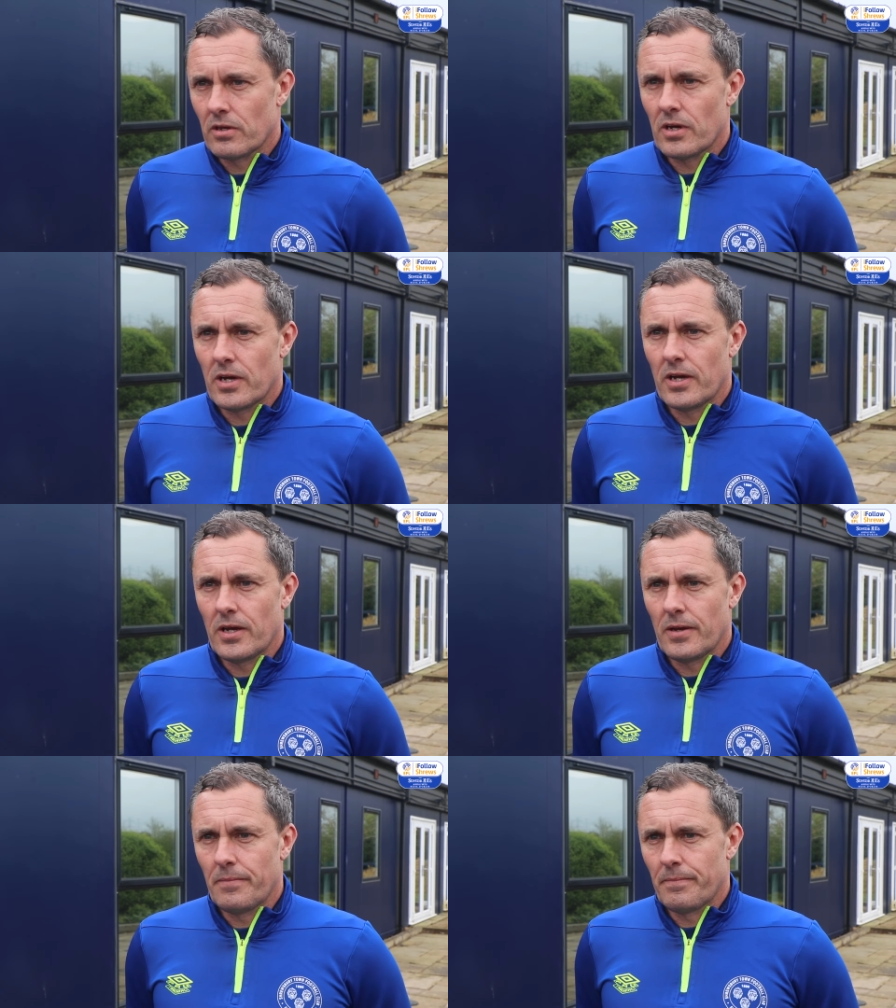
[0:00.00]

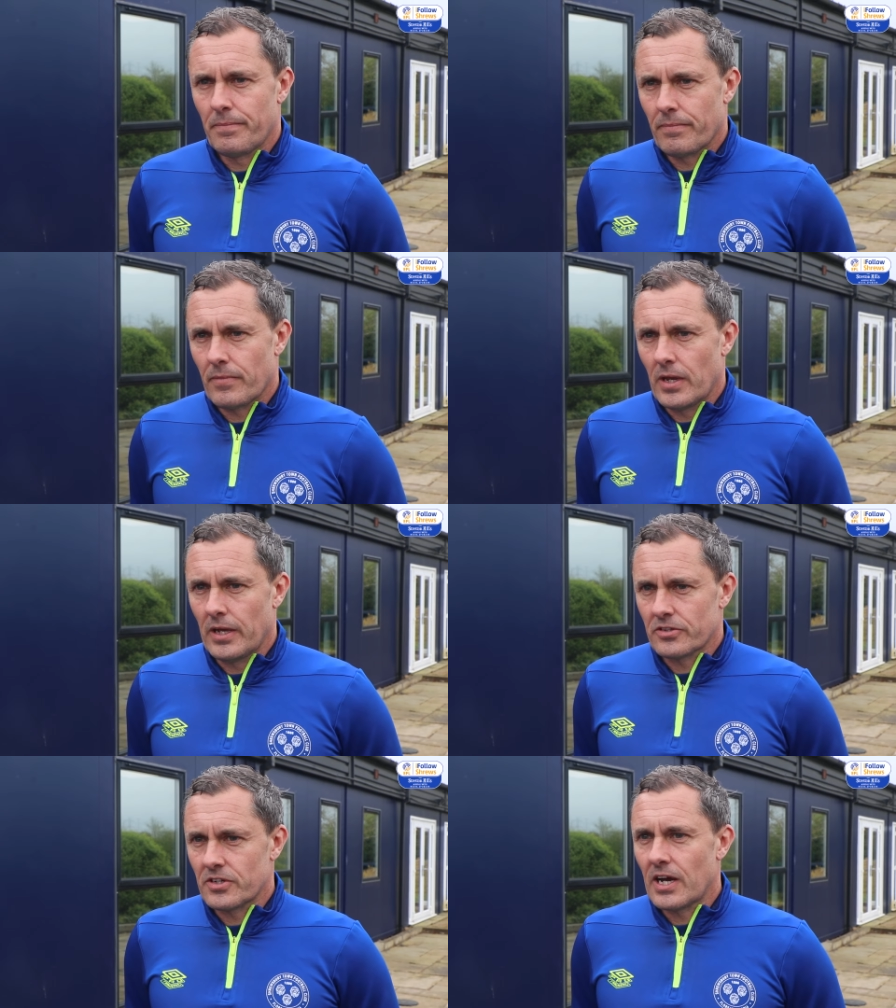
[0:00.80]
Um,
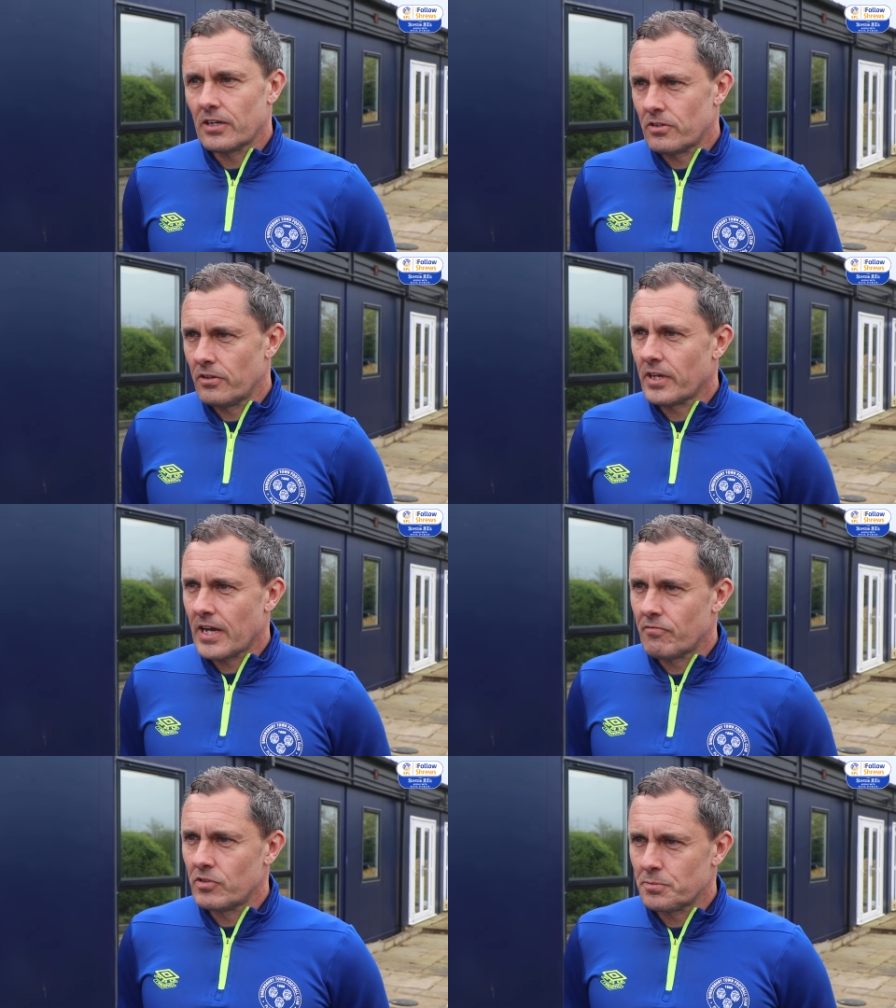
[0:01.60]
it's nice that they
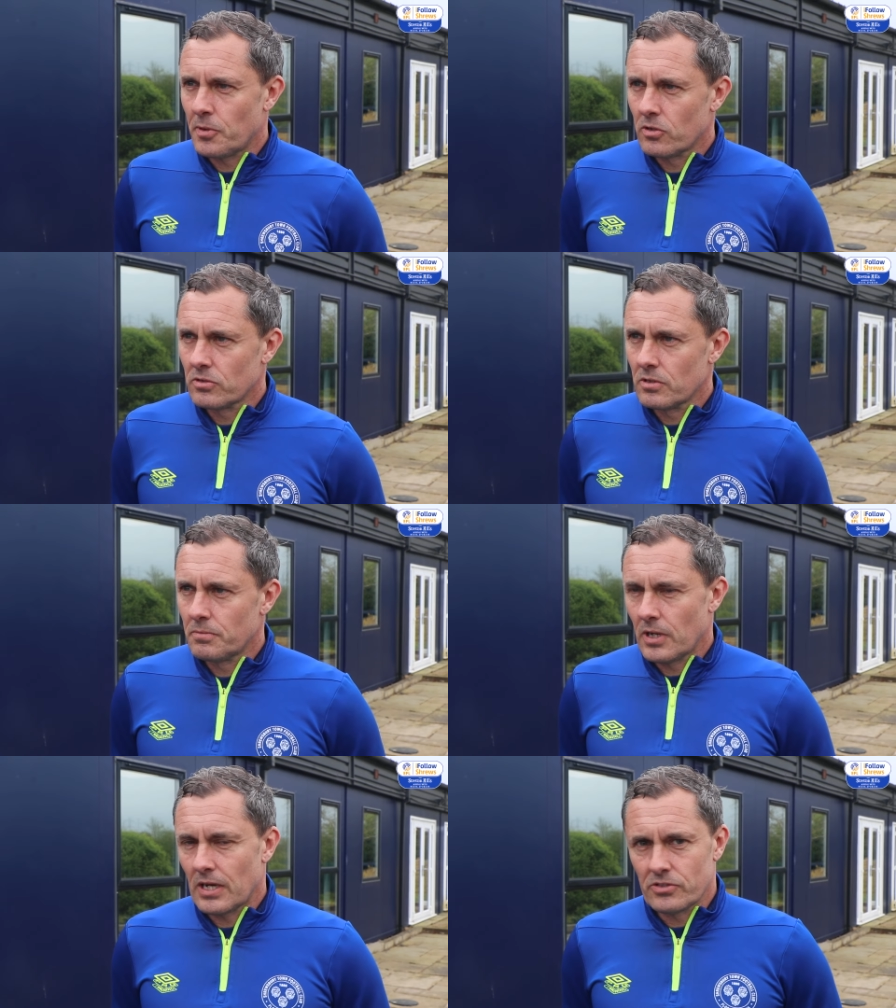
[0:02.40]
can respond,
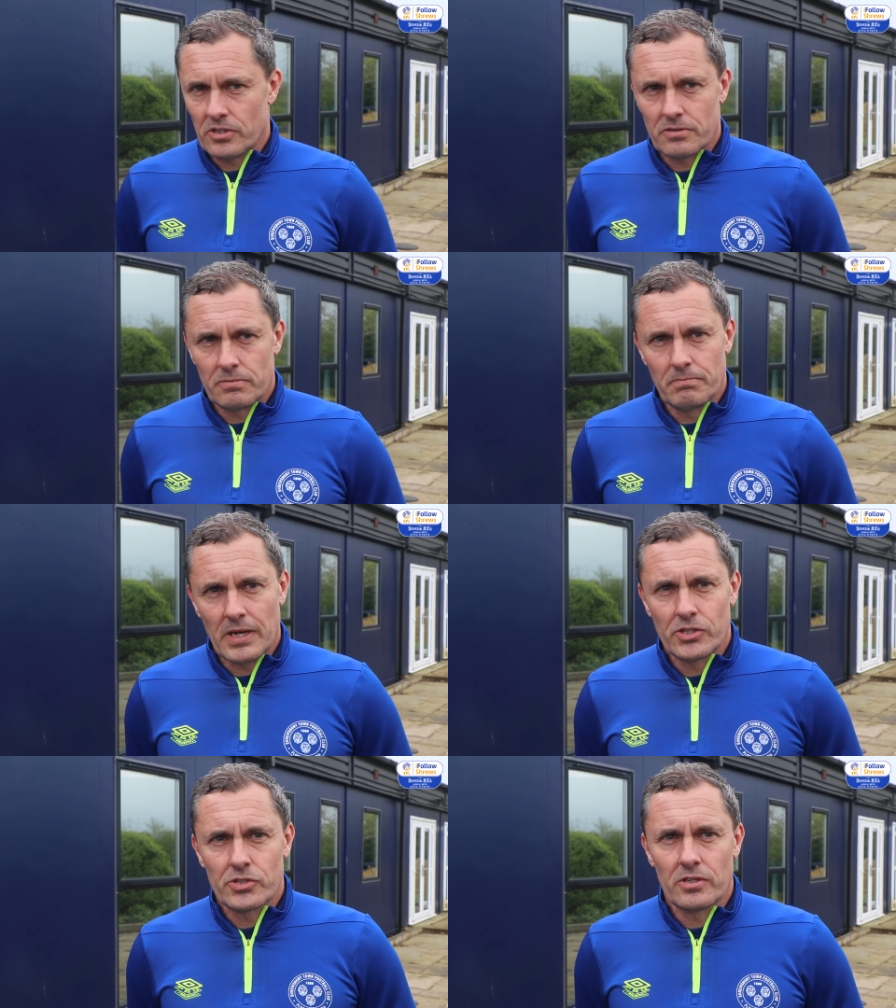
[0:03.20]
but as you
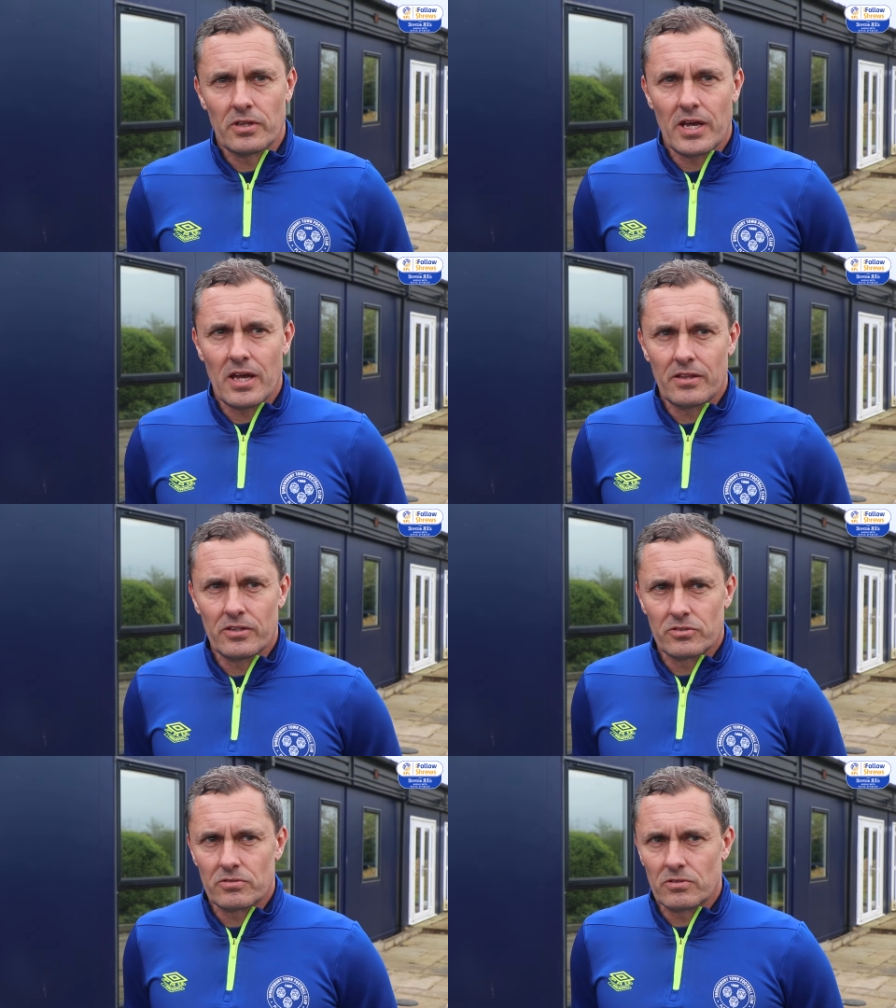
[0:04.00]
mentioned there,
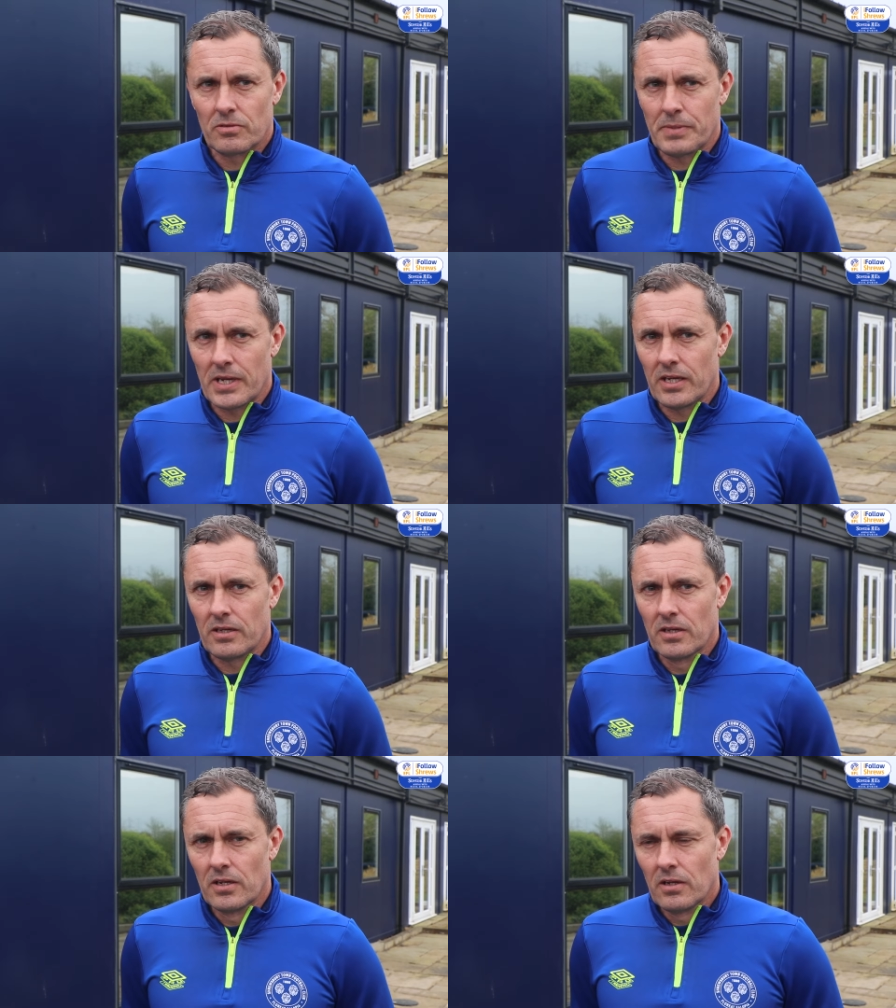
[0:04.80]
there's
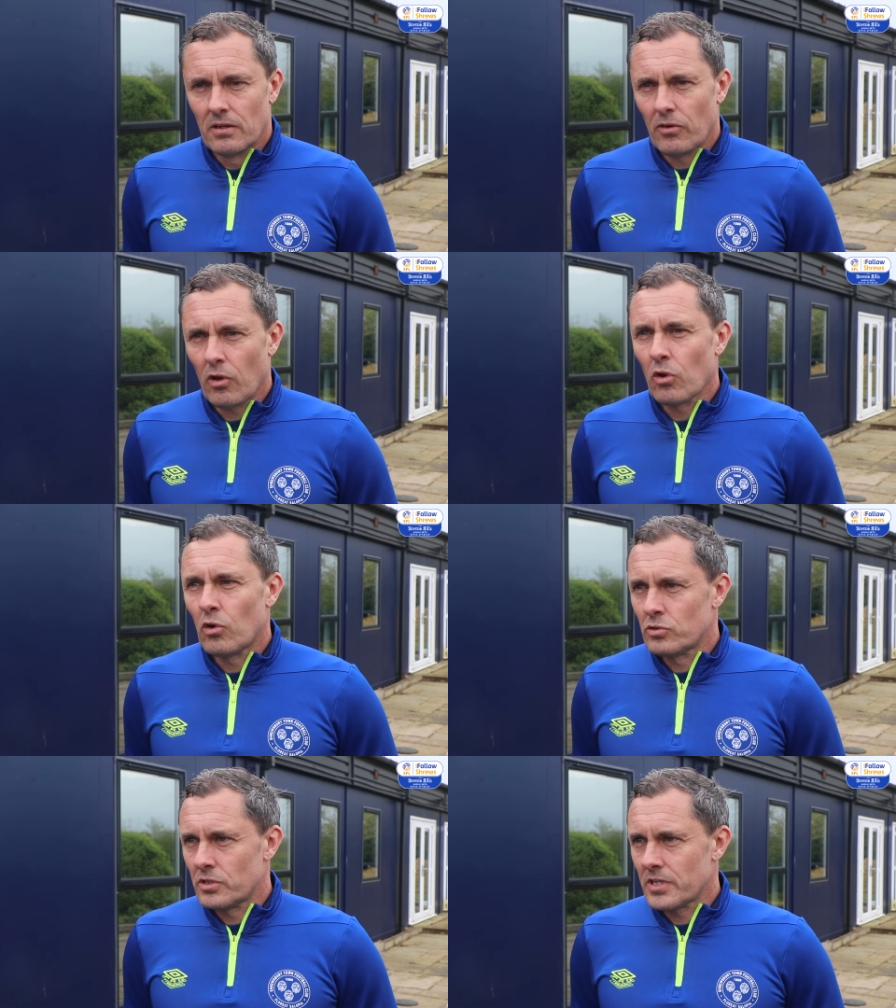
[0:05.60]
been not
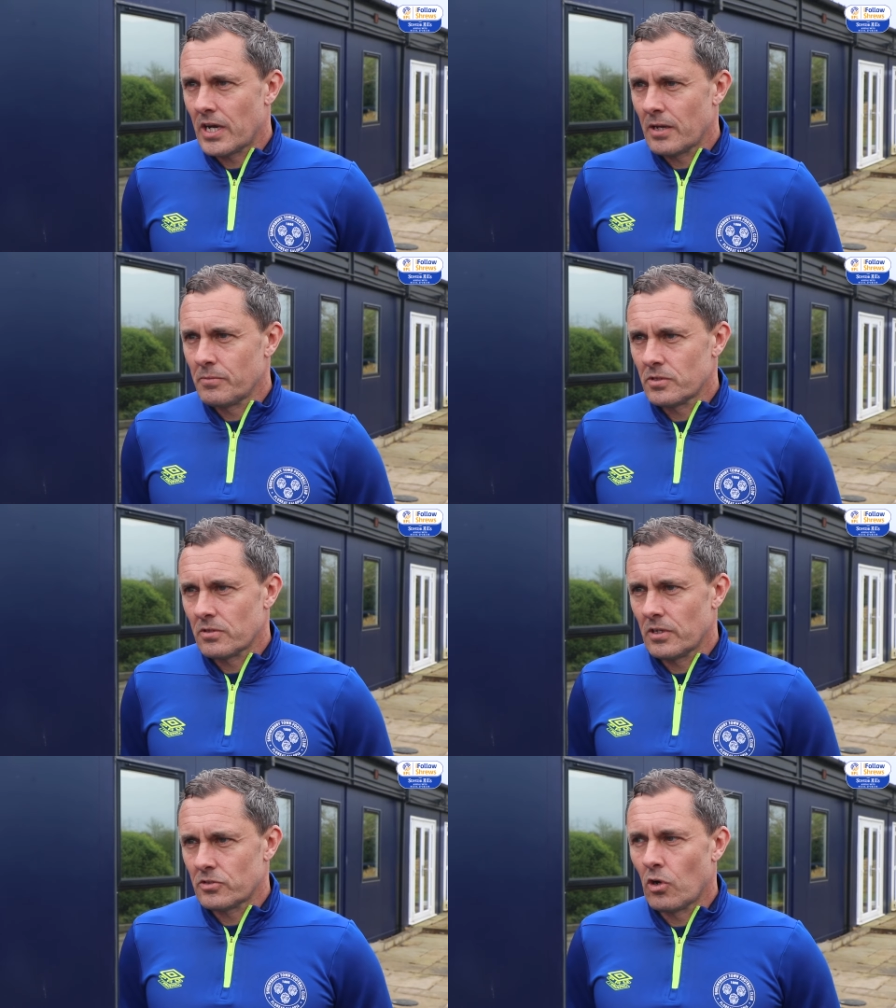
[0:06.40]
loads of
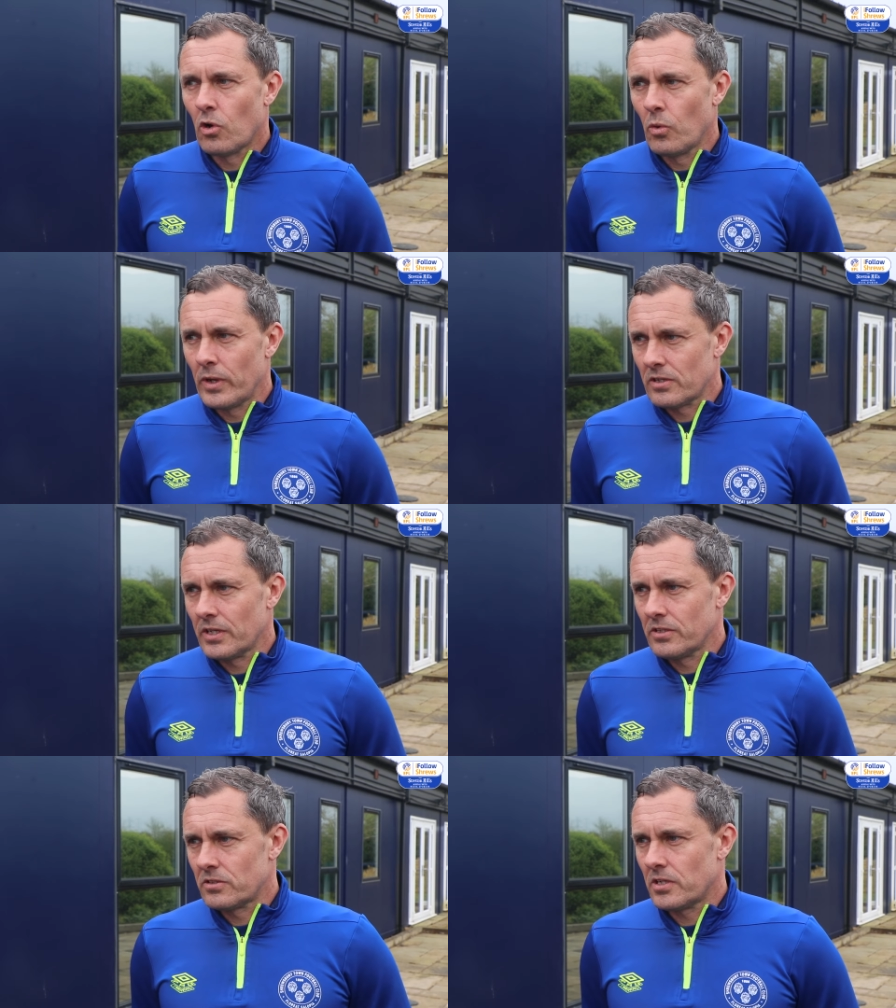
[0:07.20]
times. It's not always
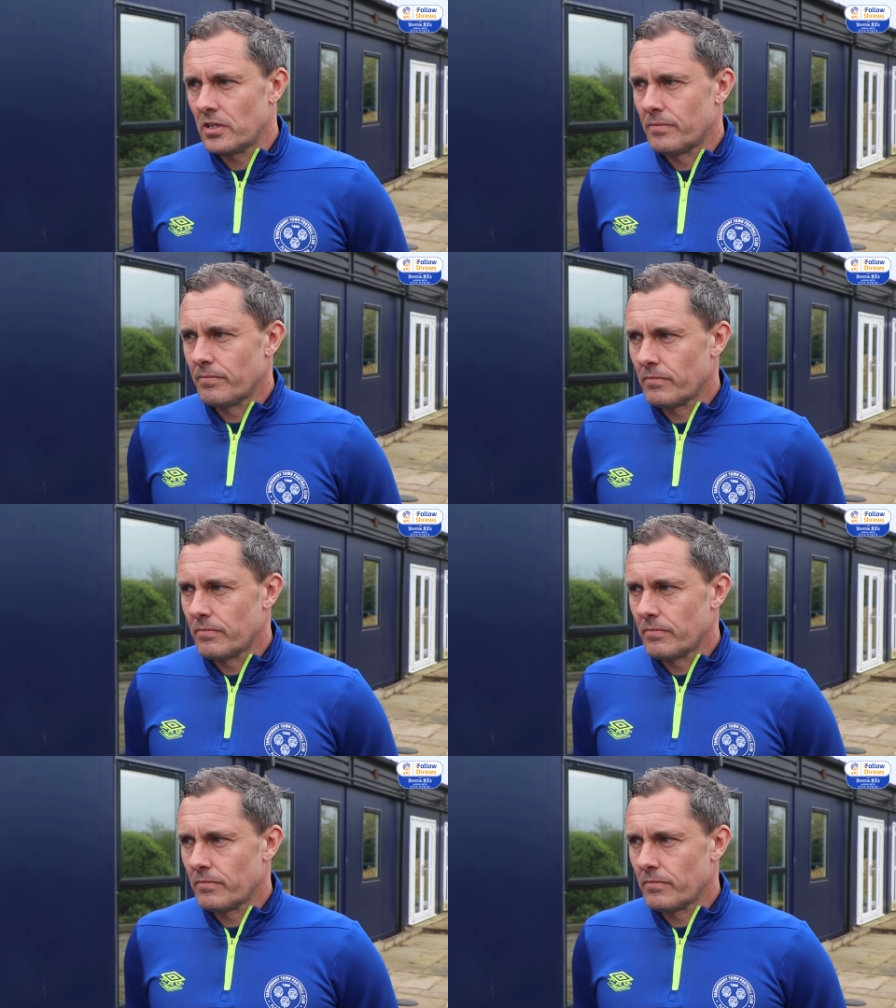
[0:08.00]
linked to,